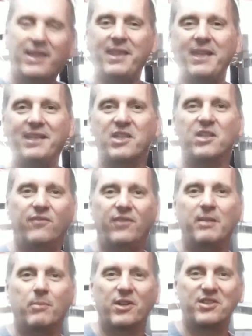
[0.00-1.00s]
thing doesn't fit
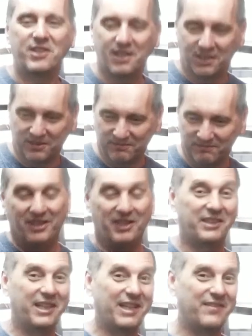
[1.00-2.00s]
in my sink. I
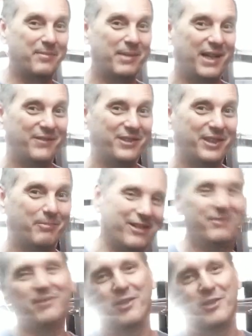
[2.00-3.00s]
don't have a bathtub,
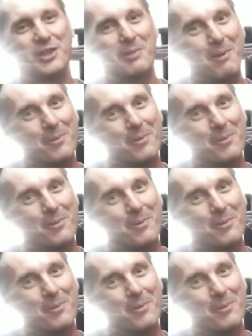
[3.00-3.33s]
so I'm at